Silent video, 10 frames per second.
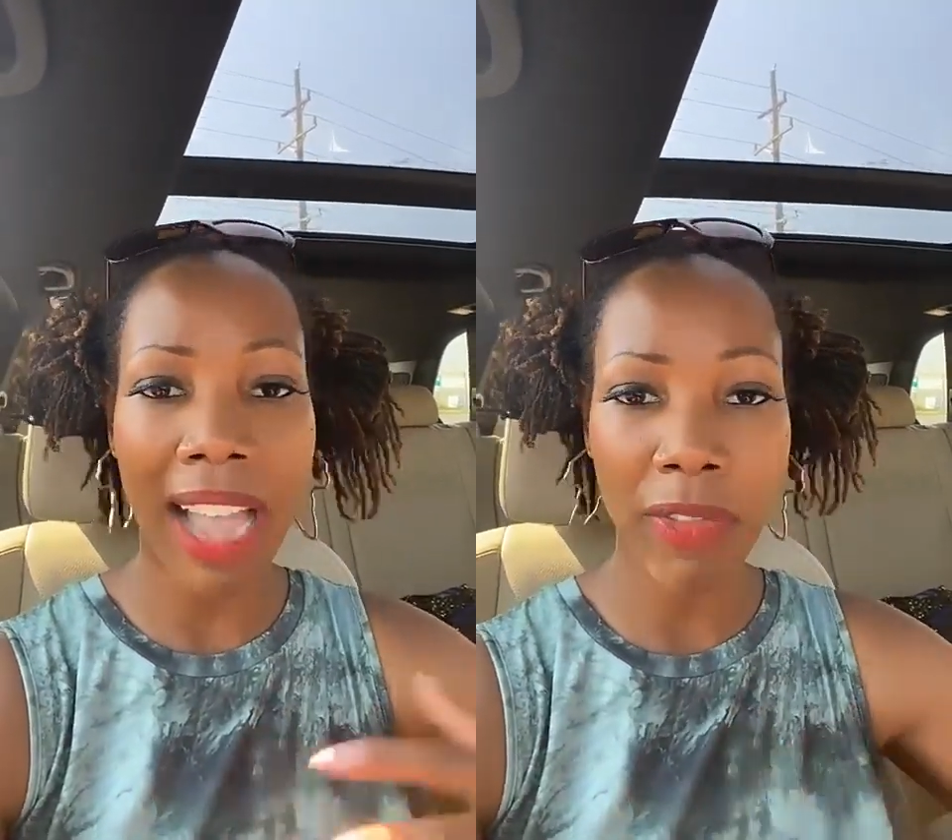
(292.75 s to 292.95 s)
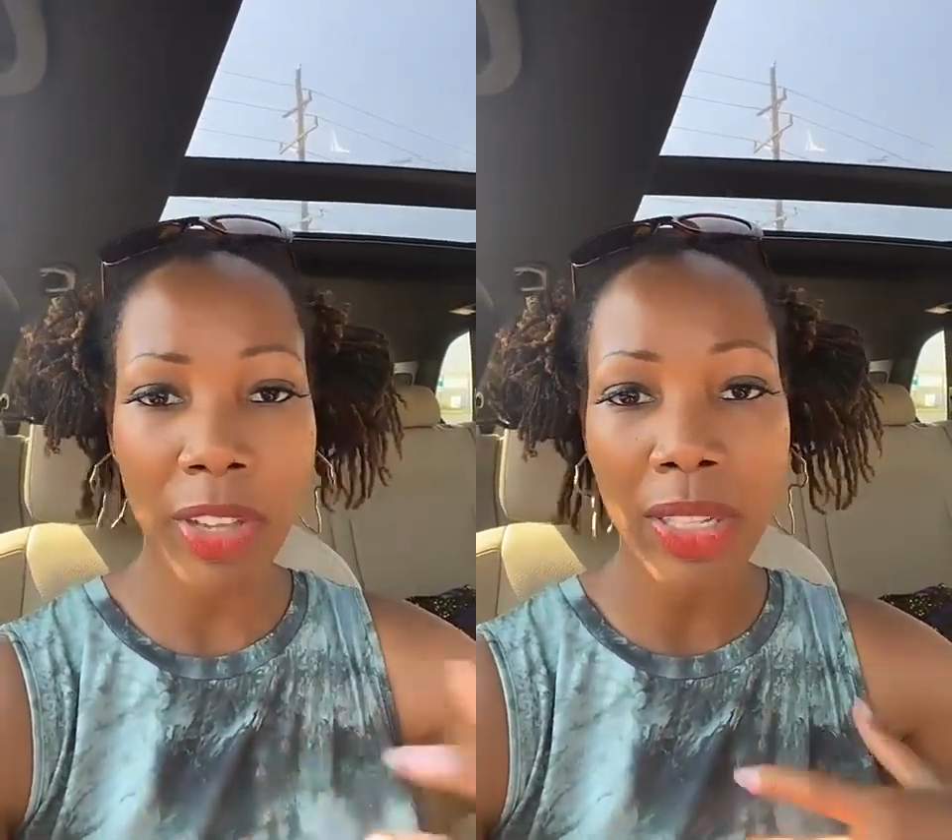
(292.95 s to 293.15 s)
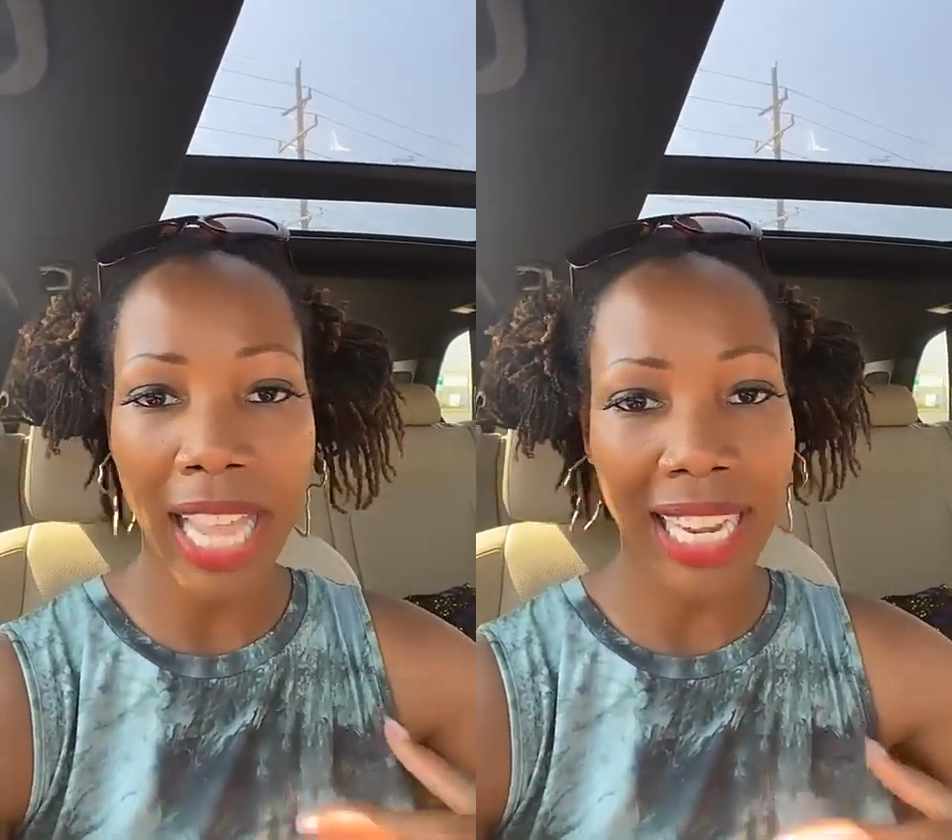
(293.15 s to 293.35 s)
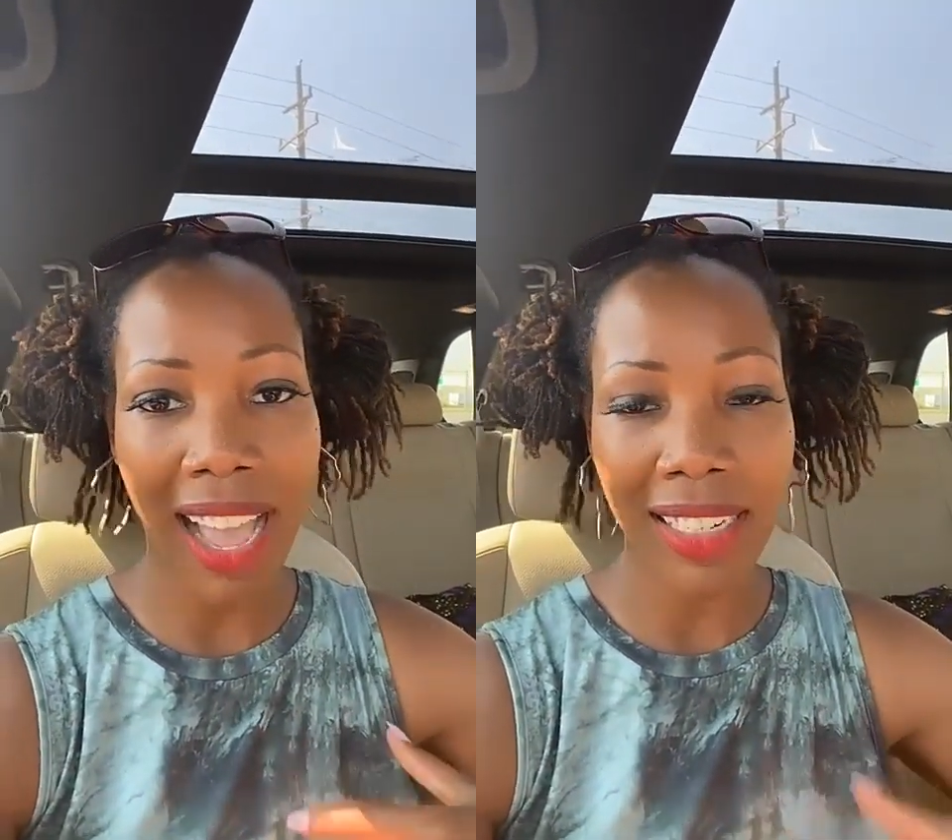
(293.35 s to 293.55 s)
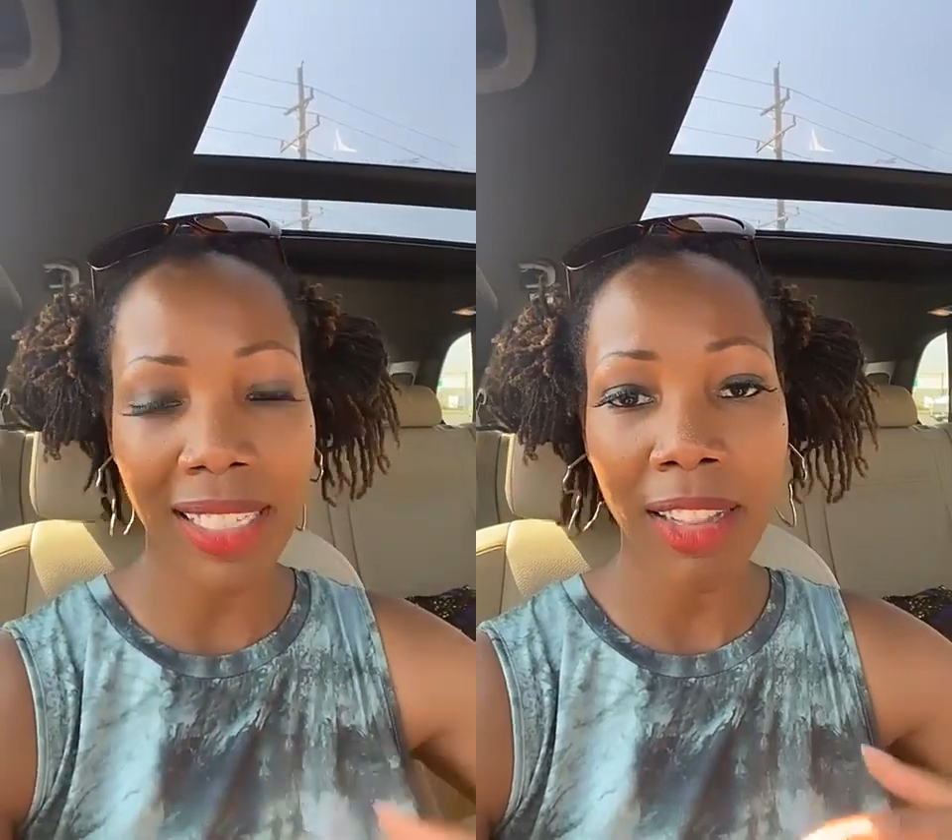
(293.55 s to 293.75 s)
I feel like
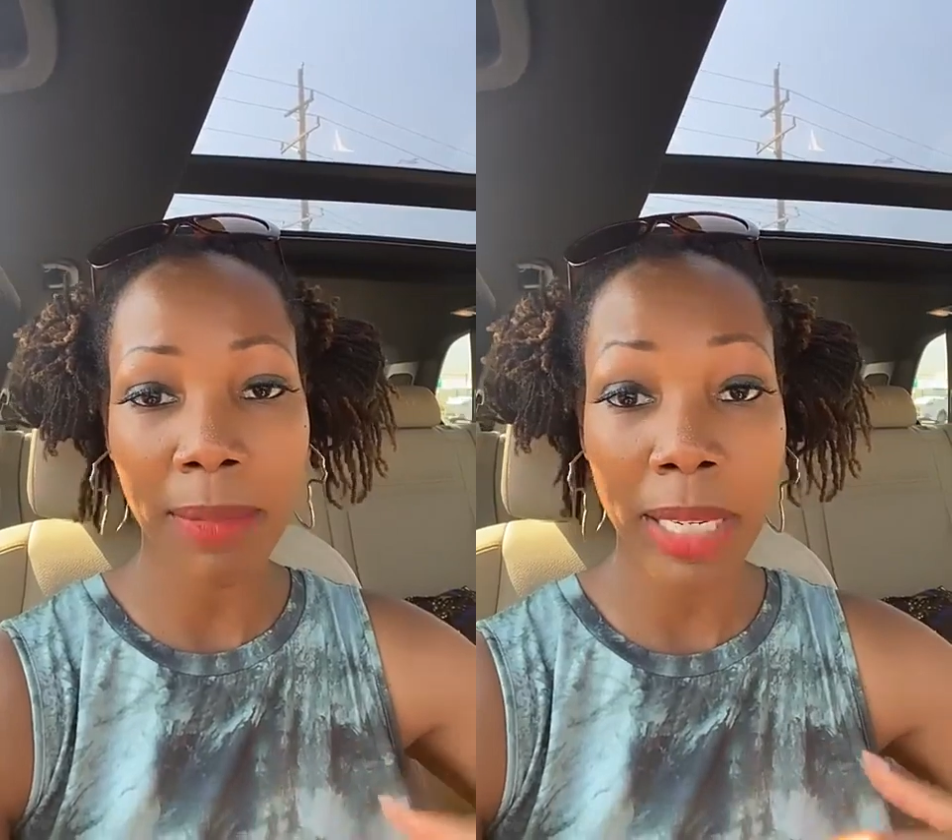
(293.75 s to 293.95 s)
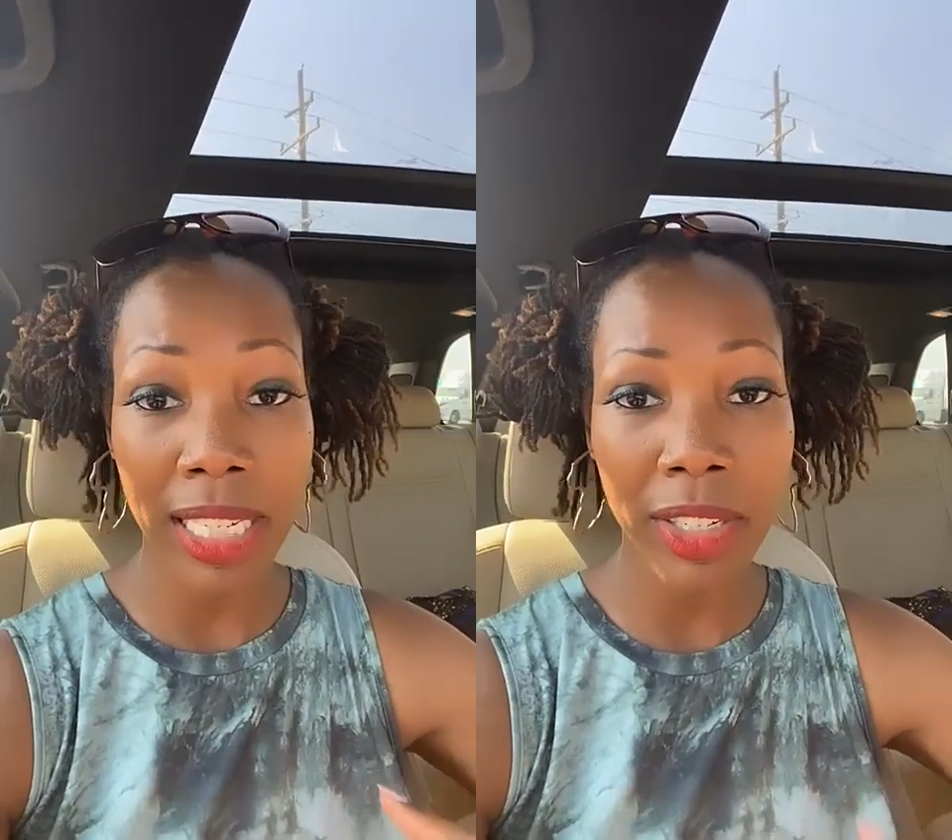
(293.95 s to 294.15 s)
God is telling me